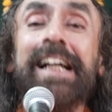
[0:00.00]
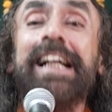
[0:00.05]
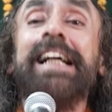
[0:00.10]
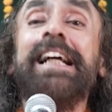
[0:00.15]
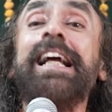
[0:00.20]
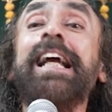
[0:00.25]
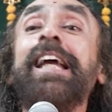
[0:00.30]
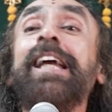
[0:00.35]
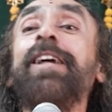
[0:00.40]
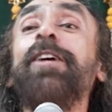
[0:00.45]

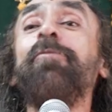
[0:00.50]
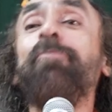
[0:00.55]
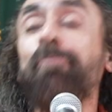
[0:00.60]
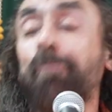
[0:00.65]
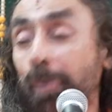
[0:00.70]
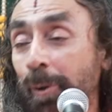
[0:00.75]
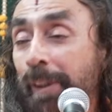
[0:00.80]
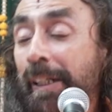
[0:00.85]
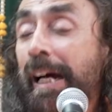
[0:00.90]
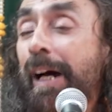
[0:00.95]
he
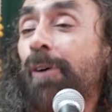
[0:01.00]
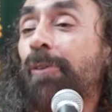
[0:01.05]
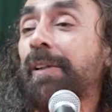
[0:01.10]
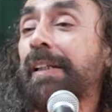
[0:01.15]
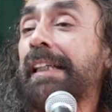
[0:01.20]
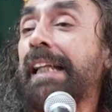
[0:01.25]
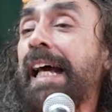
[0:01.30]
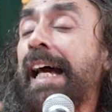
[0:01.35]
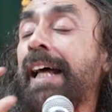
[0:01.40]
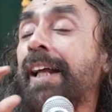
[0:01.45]
put
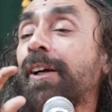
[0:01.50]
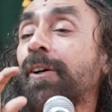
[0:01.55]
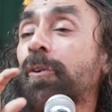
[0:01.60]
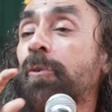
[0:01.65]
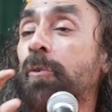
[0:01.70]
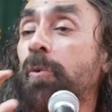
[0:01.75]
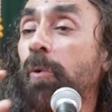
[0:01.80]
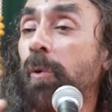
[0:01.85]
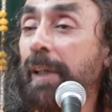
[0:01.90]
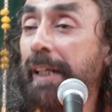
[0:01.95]
out there a
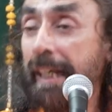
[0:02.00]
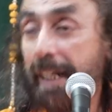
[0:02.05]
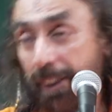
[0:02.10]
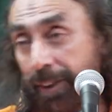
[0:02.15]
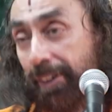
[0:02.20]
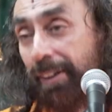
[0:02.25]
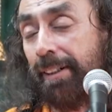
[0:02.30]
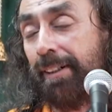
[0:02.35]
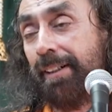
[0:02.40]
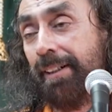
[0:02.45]

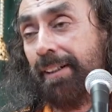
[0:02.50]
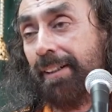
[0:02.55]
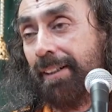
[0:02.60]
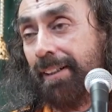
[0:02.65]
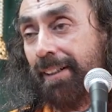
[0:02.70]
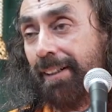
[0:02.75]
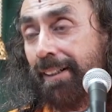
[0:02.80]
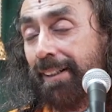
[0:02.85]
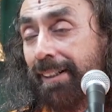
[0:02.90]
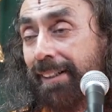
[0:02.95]
quotation.
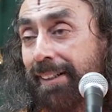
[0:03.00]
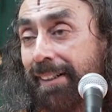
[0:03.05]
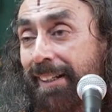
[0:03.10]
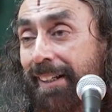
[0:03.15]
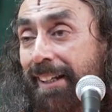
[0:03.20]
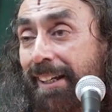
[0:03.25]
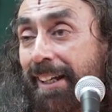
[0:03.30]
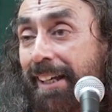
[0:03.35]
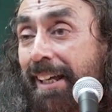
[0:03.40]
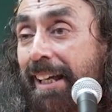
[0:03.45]

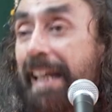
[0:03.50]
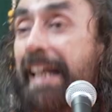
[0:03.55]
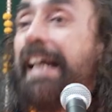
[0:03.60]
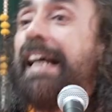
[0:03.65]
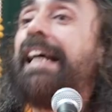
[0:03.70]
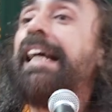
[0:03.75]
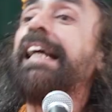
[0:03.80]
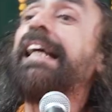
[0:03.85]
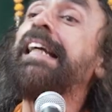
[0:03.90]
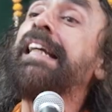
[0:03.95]

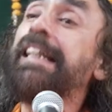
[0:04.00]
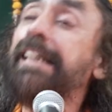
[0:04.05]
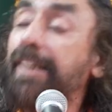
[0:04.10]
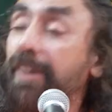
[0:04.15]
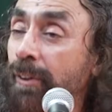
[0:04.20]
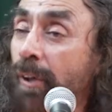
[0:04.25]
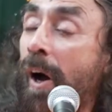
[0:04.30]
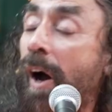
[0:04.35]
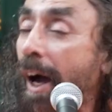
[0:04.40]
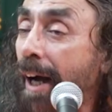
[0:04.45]
He
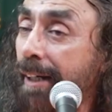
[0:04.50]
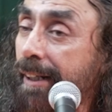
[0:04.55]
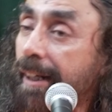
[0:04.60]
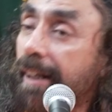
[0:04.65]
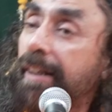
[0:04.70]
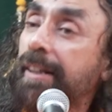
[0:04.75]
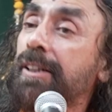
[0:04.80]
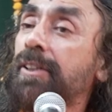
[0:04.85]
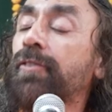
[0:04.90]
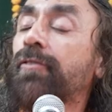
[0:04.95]
thought
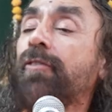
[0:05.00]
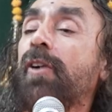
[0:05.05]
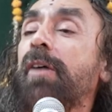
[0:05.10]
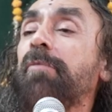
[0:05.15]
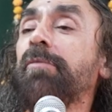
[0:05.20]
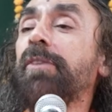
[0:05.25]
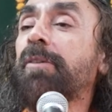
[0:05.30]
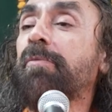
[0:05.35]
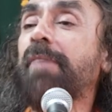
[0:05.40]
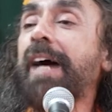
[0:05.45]
it is
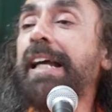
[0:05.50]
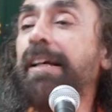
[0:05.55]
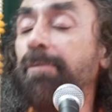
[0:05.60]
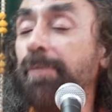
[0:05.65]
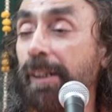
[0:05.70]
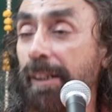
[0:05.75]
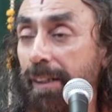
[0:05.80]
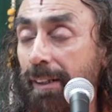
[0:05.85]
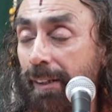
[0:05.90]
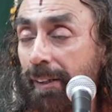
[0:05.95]
from the
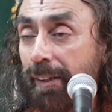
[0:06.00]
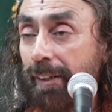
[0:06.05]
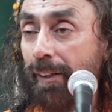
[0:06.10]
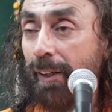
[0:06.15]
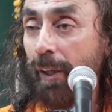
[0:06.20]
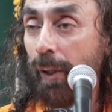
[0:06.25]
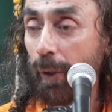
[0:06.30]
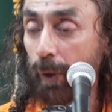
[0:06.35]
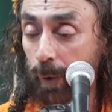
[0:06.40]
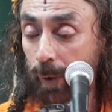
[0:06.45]
Bible,
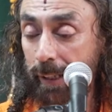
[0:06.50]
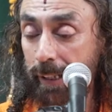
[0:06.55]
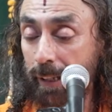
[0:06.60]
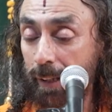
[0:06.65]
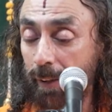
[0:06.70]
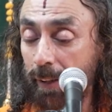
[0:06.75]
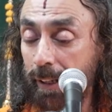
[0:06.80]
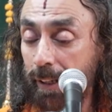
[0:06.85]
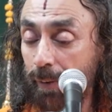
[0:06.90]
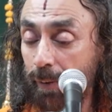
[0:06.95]
although
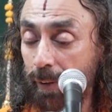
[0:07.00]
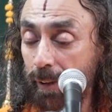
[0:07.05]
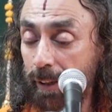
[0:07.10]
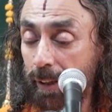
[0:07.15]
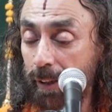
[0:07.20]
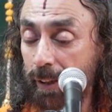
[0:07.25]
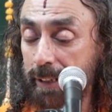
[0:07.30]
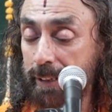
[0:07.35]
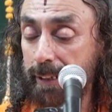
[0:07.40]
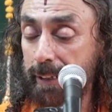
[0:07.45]

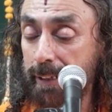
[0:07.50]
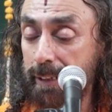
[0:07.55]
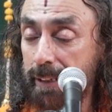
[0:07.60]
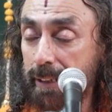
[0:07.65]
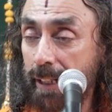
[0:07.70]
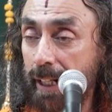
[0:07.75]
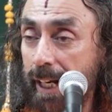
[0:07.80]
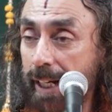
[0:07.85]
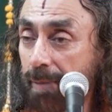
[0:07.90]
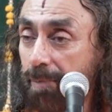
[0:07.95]
it is
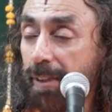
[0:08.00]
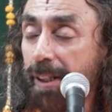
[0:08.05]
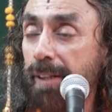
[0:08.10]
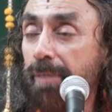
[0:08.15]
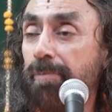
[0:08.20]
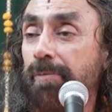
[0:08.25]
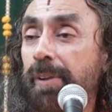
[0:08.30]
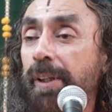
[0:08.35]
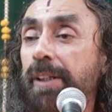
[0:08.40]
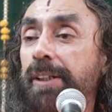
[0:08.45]
inscribed
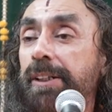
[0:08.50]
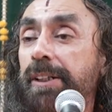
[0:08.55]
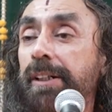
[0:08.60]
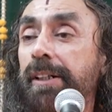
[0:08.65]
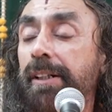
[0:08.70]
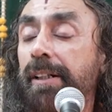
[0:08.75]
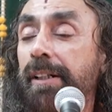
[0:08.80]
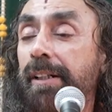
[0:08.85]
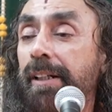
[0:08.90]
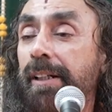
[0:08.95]
in
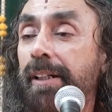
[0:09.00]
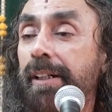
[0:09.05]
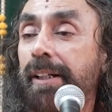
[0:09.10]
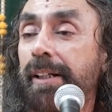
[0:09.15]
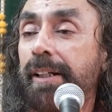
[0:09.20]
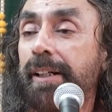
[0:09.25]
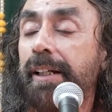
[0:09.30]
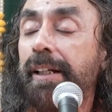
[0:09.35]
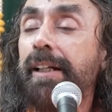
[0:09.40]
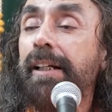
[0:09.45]
Persian.
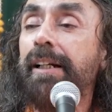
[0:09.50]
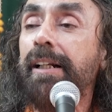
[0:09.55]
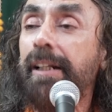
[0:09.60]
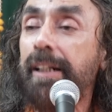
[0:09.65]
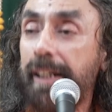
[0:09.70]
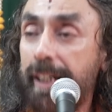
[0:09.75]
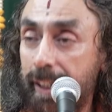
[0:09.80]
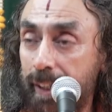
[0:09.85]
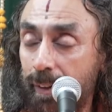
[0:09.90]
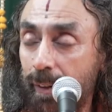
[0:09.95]

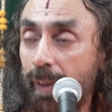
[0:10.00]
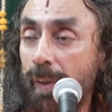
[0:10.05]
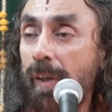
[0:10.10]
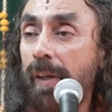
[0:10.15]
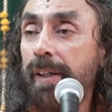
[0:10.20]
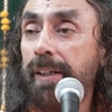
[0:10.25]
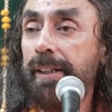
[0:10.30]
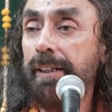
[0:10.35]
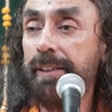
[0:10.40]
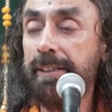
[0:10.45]
Later
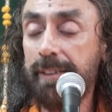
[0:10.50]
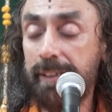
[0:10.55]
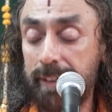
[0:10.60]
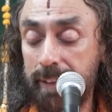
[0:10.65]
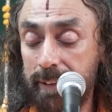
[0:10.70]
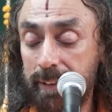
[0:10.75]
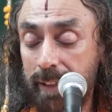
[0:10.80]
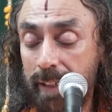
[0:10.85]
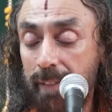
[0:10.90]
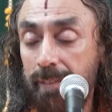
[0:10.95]
on, it's
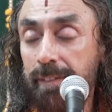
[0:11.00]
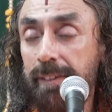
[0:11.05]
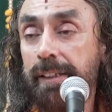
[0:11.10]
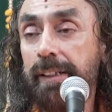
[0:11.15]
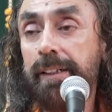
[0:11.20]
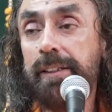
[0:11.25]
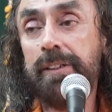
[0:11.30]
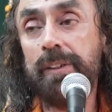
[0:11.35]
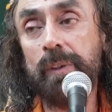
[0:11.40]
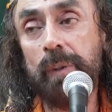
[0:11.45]
discovered
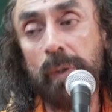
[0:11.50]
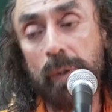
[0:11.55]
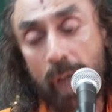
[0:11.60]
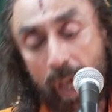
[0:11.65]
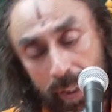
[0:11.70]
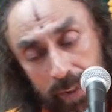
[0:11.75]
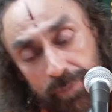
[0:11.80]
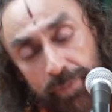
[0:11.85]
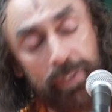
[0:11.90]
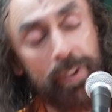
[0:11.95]
it's
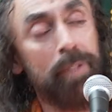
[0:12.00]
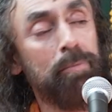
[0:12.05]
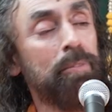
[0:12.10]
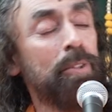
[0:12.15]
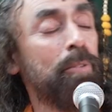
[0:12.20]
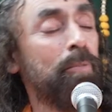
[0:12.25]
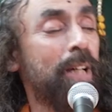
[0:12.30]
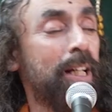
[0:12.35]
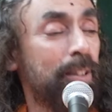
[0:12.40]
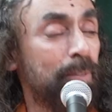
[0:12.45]
not from
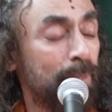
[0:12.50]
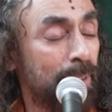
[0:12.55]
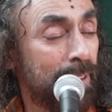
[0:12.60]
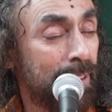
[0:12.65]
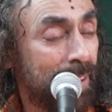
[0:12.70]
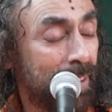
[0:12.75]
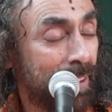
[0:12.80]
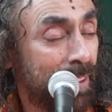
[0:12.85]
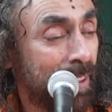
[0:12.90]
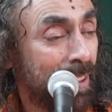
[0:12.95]
the Bible.
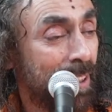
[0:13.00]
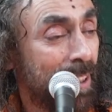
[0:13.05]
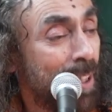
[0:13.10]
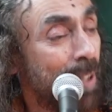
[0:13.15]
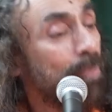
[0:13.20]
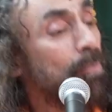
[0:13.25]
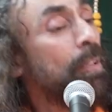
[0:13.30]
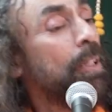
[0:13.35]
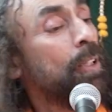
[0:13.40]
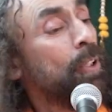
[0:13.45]

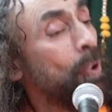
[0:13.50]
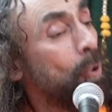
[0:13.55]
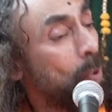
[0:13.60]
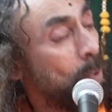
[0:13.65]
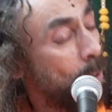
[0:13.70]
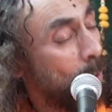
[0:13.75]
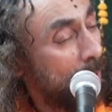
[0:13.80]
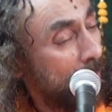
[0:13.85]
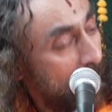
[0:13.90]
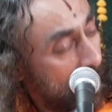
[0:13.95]
But the
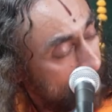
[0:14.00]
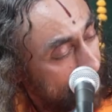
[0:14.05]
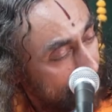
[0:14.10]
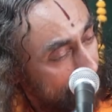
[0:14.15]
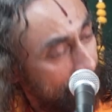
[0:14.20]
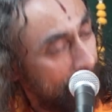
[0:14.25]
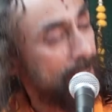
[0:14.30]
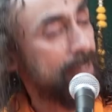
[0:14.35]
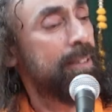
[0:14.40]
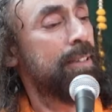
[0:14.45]
quotation is